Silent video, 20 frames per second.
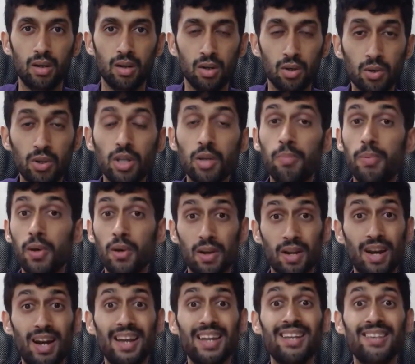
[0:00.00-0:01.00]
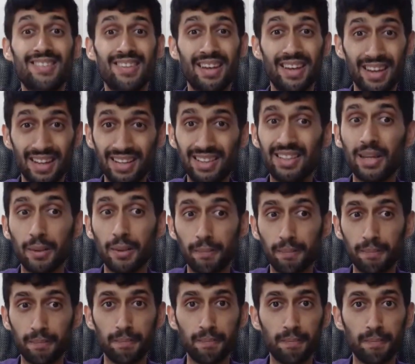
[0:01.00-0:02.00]
to keep your eyes
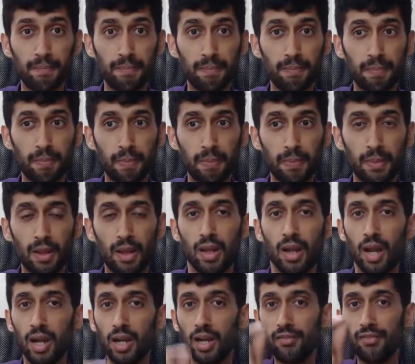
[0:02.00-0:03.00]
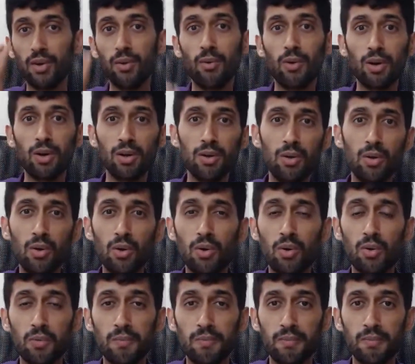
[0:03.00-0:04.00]
healthy. And if you want to
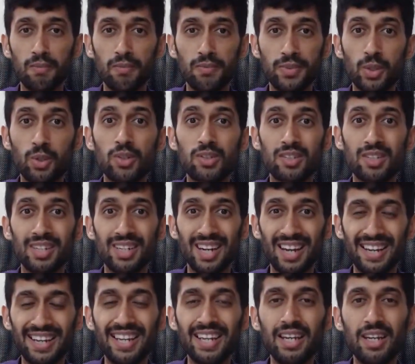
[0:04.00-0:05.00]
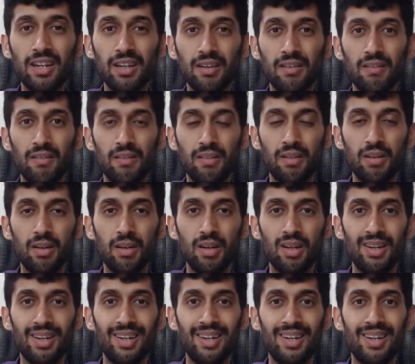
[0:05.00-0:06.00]
know those 9
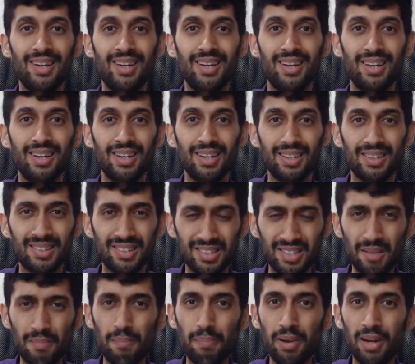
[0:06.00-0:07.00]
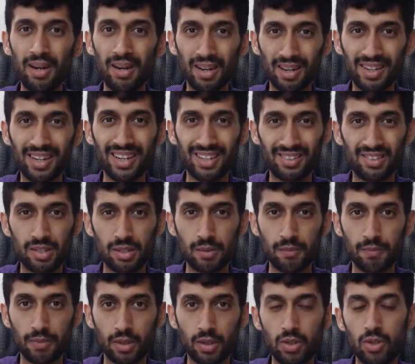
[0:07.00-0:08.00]
simple nuggets
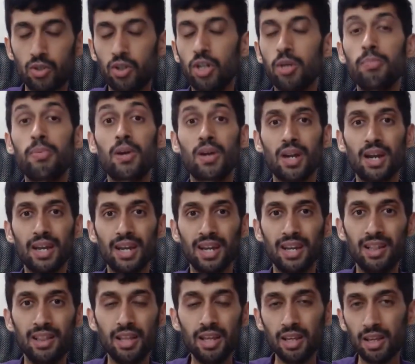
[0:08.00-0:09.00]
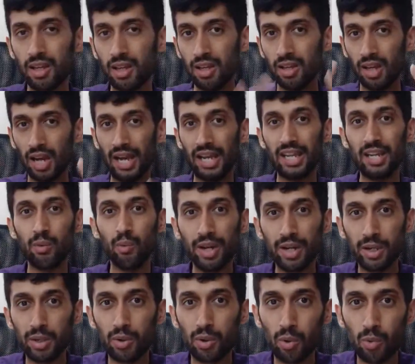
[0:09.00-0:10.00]
to keep your eye healthy, I
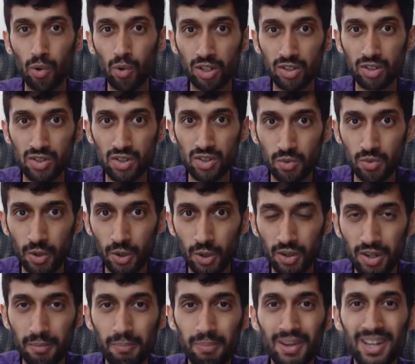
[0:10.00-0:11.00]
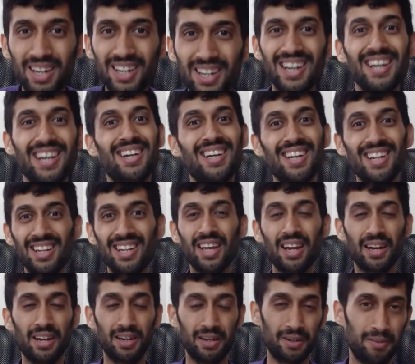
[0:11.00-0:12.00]
invite you to watch this video completely till the
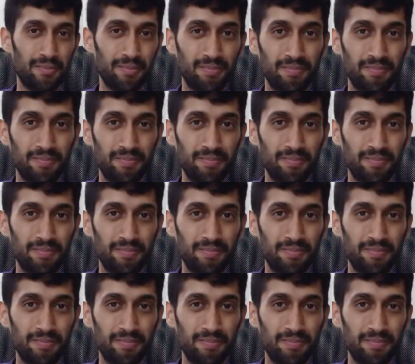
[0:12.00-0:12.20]
end.